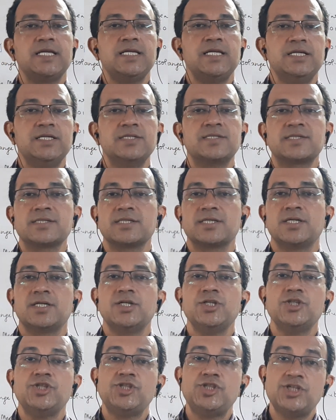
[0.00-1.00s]
is
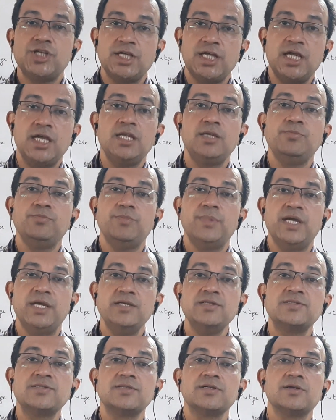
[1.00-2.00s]
chain
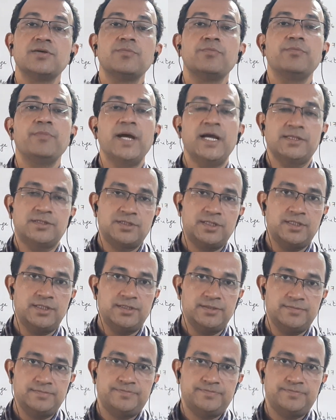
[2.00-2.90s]
base method.